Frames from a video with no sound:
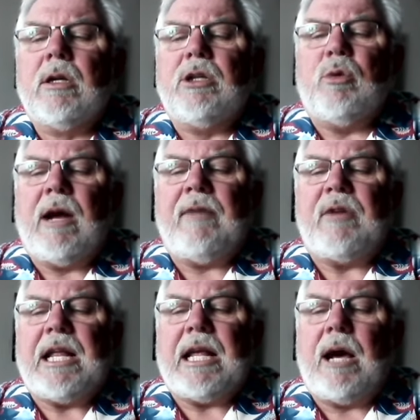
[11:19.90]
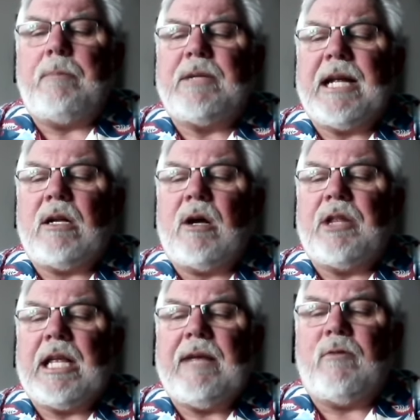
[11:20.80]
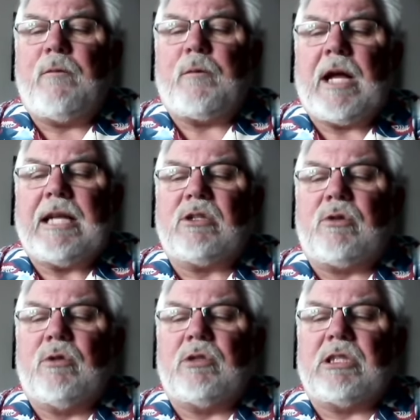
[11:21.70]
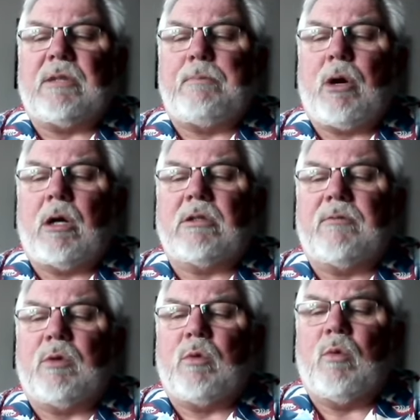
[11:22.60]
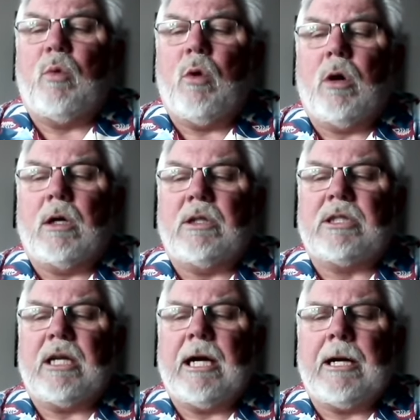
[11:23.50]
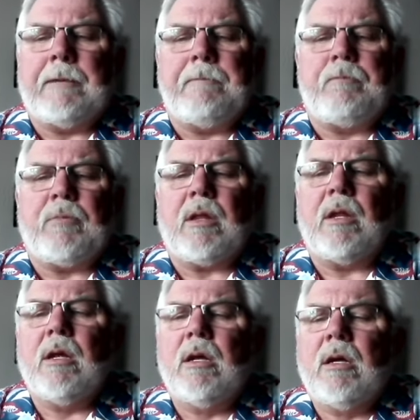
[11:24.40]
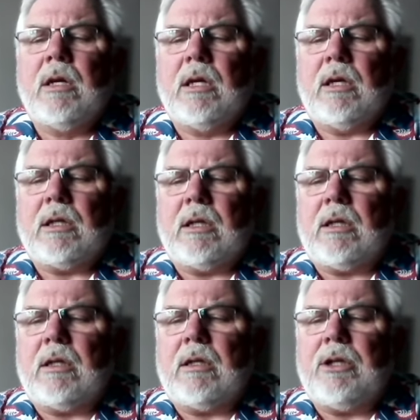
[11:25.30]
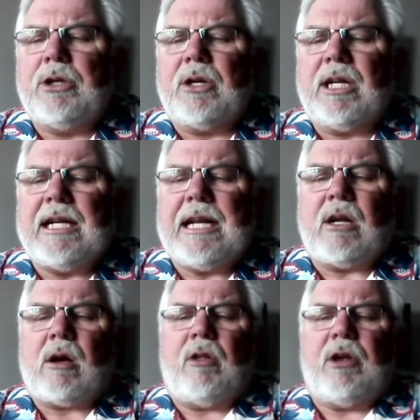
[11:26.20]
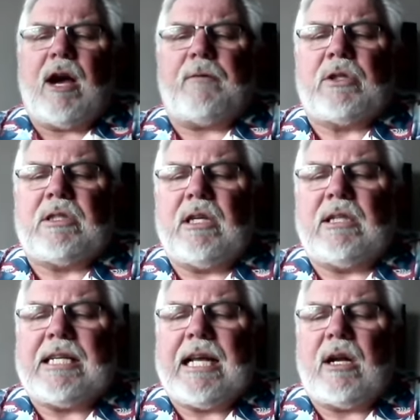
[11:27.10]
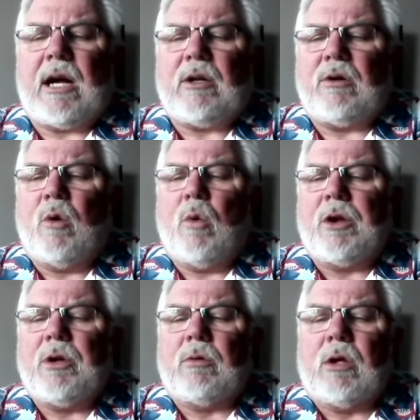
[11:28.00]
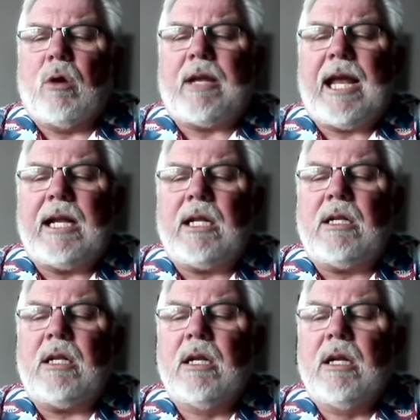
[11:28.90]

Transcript: do I have an update on the Evo flights, cruises, and parts of the rewards? You're going to need to call the office, Deanna. I don't know where you're located.